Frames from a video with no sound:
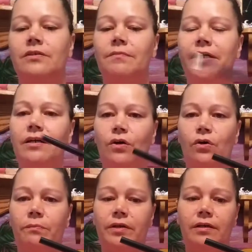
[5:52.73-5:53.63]
So I'm not going
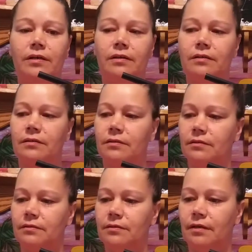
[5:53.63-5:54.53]
to open it
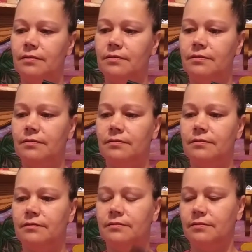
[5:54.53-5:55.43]
because
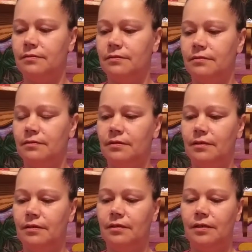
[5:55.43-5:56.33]

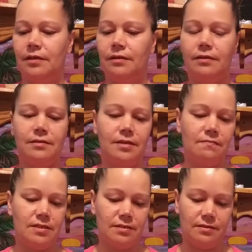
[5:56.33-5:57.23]
it doesn't
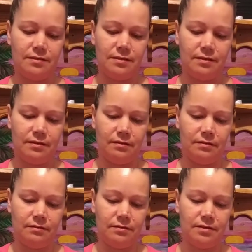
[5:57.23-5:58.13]
even say.
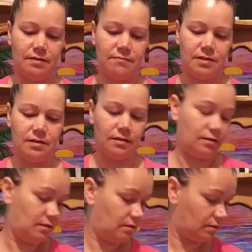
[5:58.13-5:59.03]
It doesn't even say
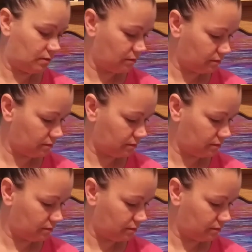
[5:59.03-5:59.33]
in here.